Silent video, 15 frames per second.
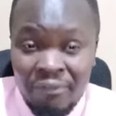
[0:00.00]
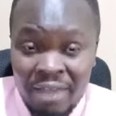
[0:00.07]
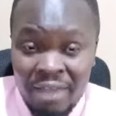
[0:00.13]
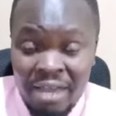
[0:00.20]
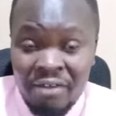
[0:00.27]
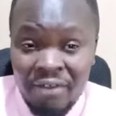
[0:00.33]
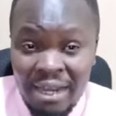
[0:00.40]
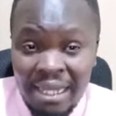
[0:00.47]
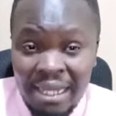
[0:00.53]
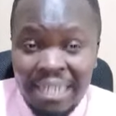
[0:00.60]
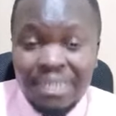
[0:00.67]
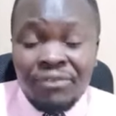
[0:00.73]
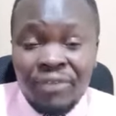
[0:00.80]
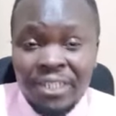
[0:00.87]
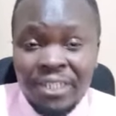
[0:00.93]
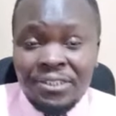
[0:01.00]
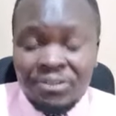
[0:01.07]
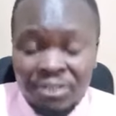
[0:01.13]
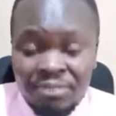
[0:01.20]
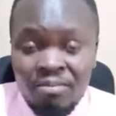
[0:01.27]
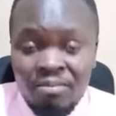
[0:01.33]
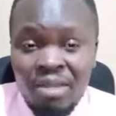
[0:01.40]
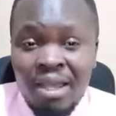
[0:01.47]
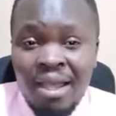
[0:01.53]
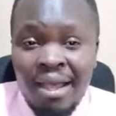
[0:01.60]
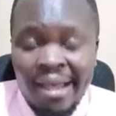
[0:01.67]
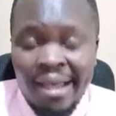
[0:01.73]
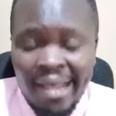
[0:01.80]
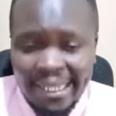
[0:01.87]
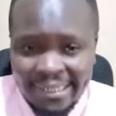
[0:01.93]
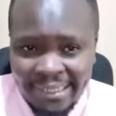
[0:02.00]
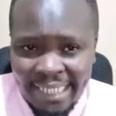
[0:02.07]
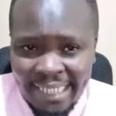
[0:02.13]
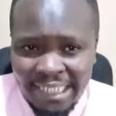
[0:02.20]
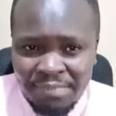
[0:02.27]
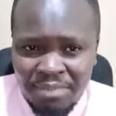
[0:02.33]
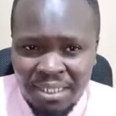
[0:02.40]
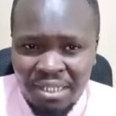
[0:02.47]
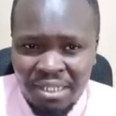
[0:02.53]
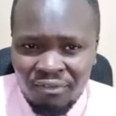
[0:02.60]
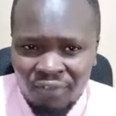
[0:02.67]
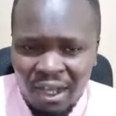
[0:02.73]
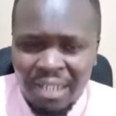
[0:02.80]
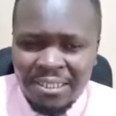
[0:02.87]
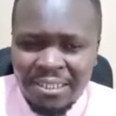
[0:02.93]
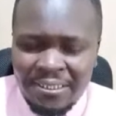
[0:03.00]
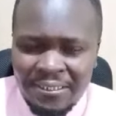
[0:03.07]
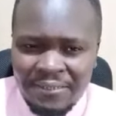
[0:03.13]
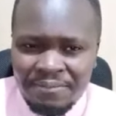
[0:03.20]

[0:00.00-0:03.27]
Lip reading: then Raila's victory has just been deferred.